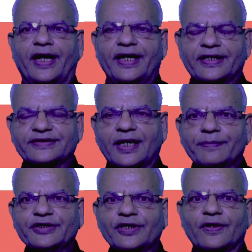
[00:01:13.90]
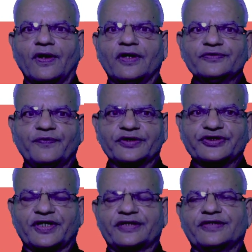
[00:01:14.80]
and examine the dog for
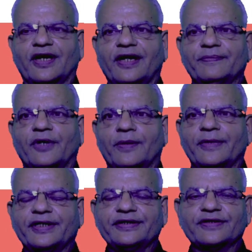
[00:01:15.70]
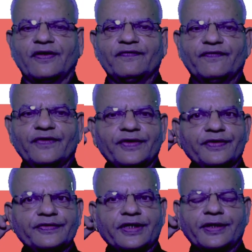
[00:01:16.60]
structural abnormalities of
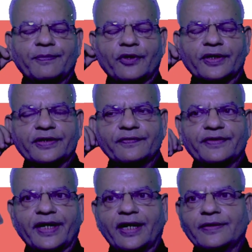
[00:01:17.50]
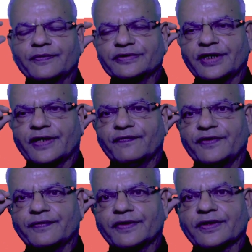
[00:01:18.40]
the reproductive tract, which are a
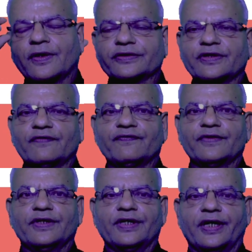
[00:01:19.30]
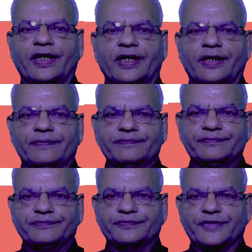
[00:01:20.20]
frequent cause of
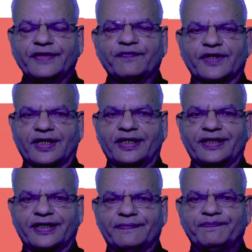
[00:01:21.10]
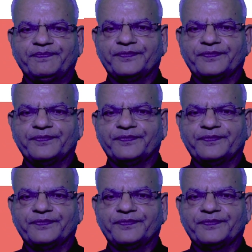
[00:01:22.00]
infertility.